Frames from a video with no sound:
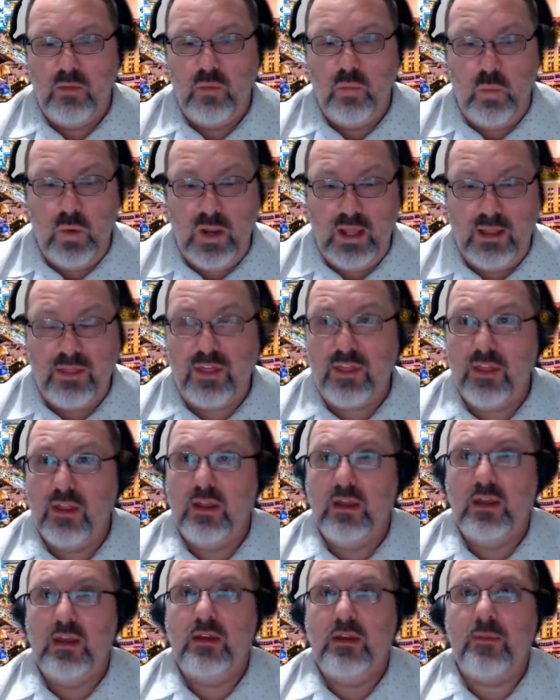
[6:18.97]
with
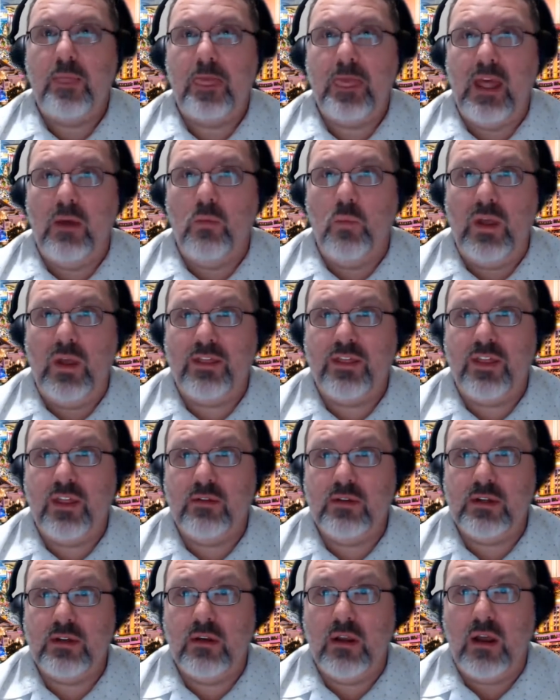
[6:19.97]

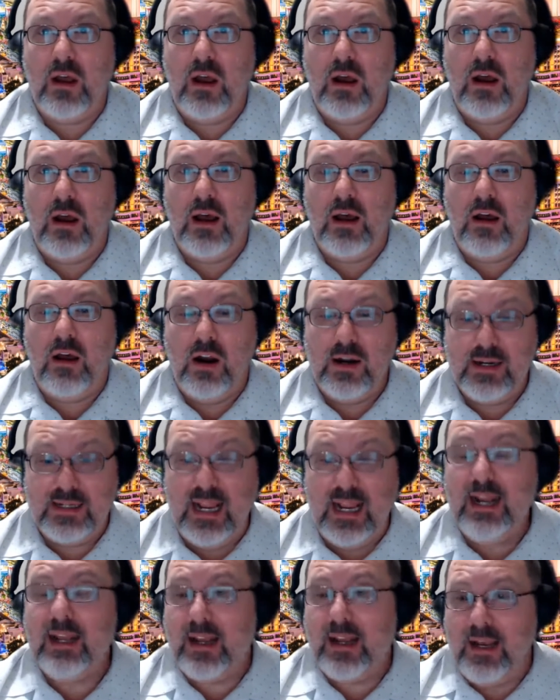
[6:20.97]
our
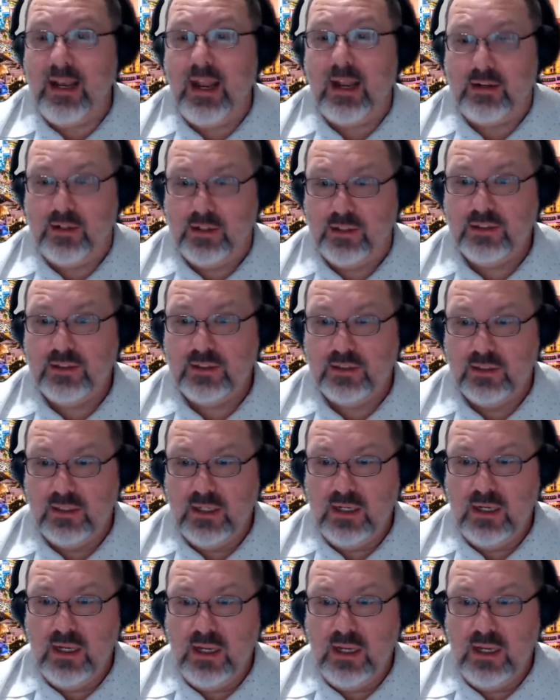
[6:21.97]
data connectors.